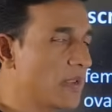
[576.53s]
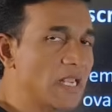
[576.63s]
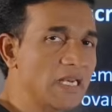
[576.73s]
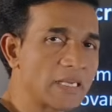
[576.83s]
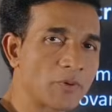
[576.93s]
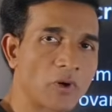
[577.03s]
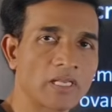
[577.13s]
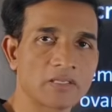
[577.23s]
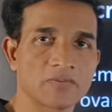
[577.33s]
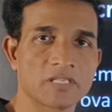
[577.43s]
female
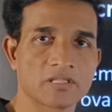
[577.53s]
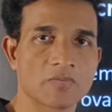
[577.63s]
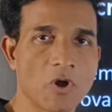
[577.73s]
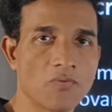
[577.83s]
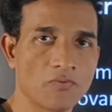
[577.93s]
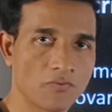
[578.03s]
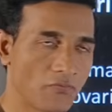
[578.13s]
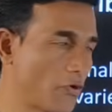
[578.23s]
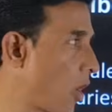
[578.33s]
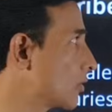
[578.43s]
reproductive system of
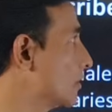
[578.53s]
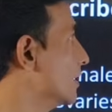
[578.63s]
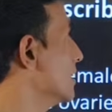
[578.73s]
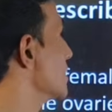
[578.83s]
frog.